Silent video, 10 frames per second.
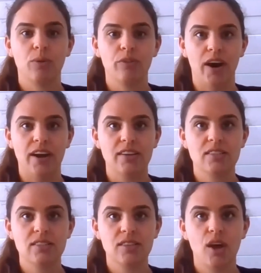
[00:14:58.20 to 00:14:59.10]

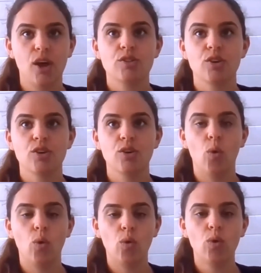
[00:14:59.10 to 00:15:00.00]
providers.
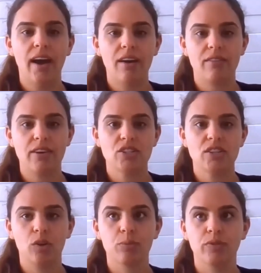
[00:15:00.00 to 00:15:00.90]
So all outreach
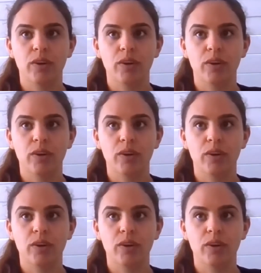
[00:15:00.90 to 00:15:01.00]
health